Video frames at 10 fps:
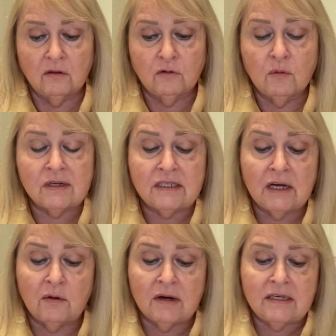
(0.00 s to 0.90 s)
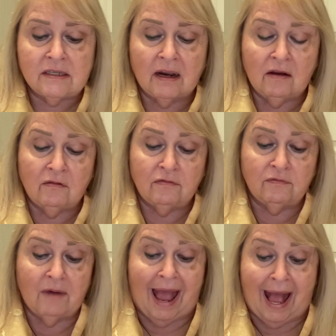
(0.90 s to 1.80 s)
Through a series of
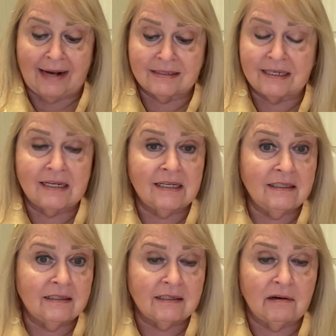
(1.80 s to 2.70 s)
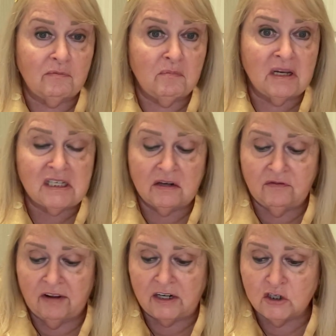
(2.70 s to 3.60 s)
accidents and
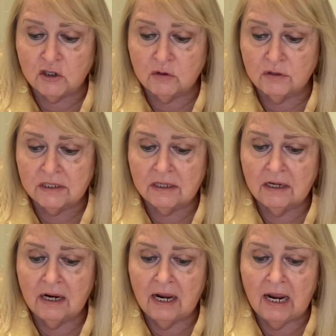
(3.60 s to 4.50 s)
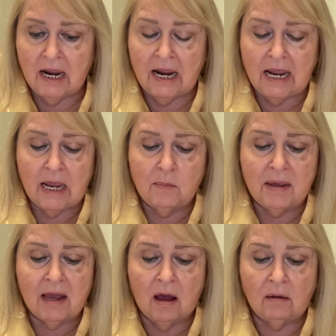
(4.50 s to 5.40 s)
misadventures, he
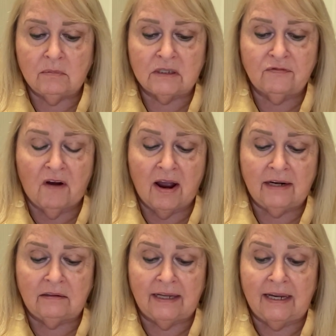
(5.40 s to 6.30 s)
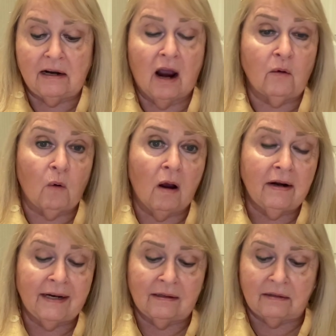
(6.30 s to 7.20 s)
becomes finally and
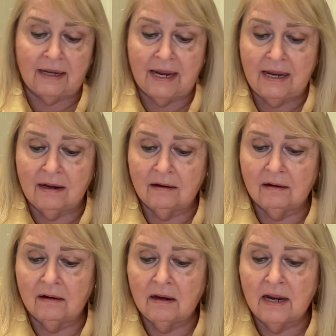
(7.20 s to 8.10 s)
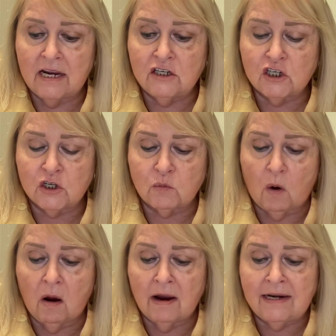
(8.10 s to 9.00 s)
ironically
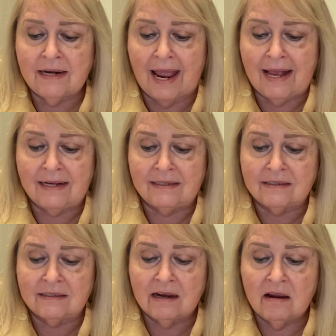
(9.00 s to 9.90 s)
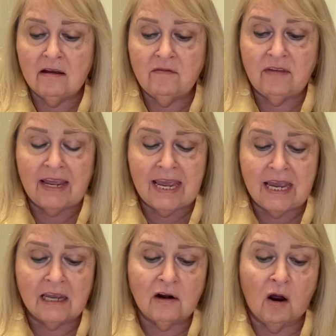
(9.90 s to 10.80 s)
enshrined as the
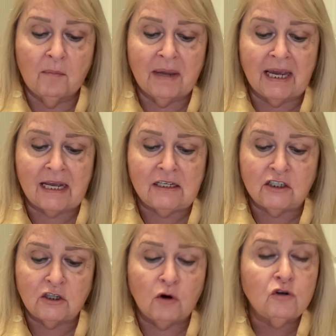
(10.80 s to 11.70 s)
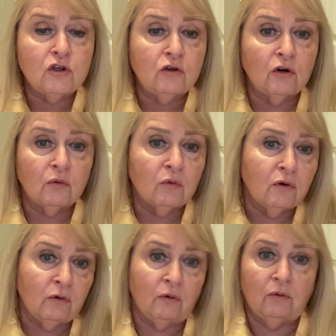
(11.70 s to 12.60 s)
economic and social
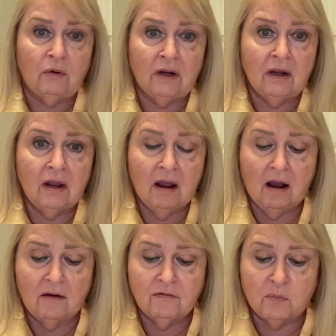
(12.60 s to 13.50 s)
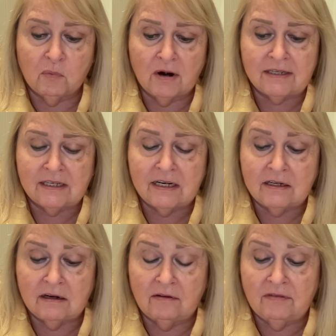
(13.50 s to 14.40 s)
guru of the
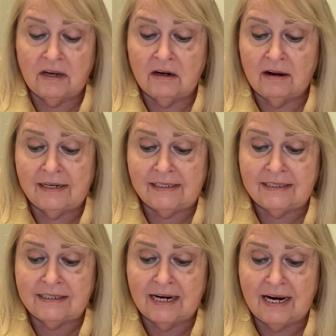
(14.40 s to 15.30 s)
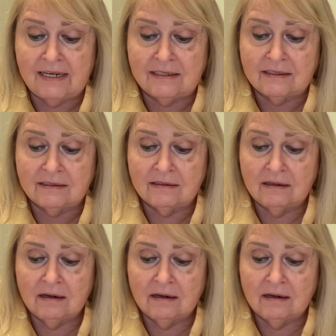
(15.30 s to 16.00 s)
president of the United States.